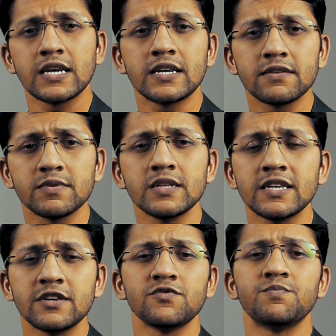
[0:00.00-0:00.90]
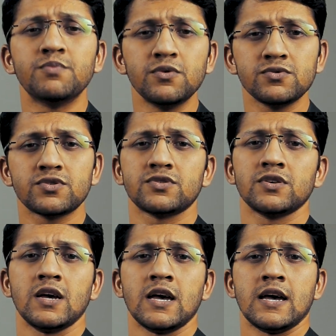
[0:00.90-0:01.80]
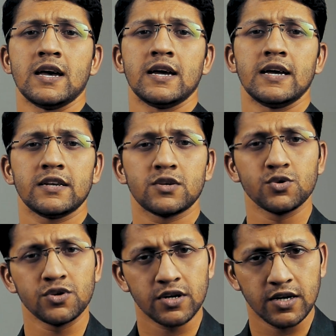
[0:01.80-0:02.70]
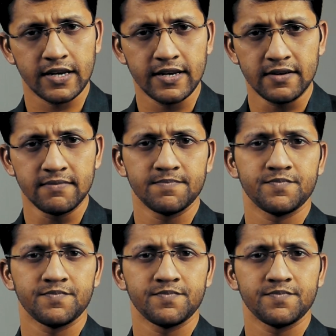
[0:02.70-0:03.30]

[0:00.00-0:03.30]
it will give boost to your career